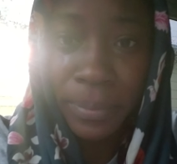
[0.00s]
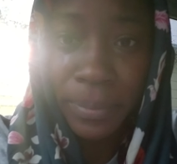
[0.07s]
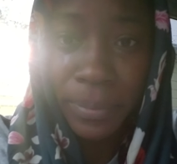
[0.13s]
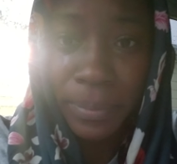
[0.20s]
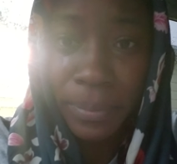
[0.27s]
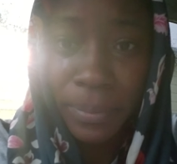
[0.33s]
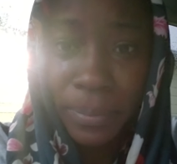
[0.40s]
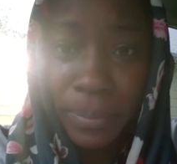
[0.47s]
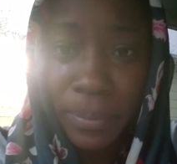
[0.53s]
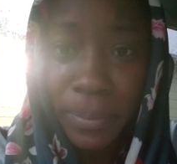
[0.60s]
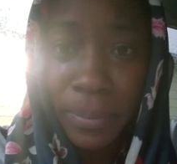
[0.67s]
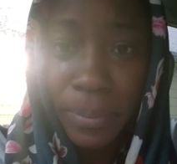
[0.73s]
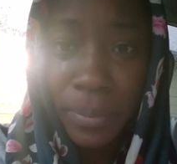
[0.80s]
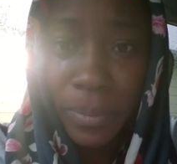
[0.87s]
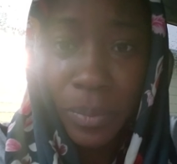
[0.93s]

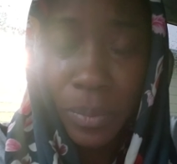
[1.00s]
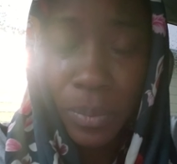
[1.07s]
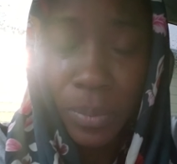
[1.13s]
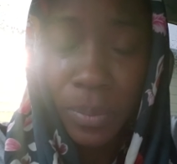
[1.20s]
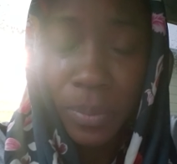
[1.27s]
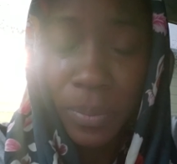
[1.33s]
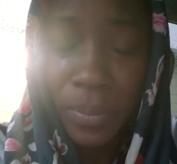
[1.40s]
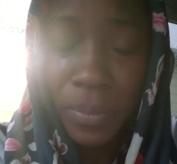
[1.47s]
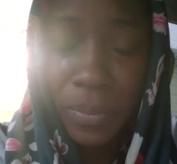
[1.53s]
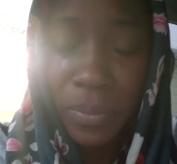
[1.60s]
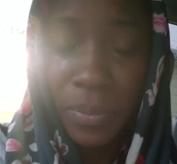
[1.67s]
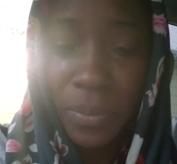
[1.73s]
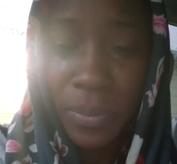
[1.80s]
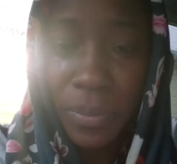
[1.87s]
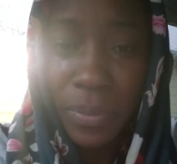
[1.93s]

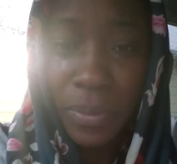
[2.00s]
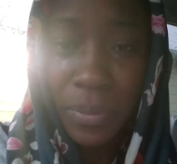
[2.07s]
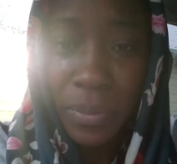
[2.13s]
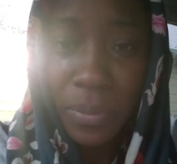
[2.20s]
No one is speaking in this clip.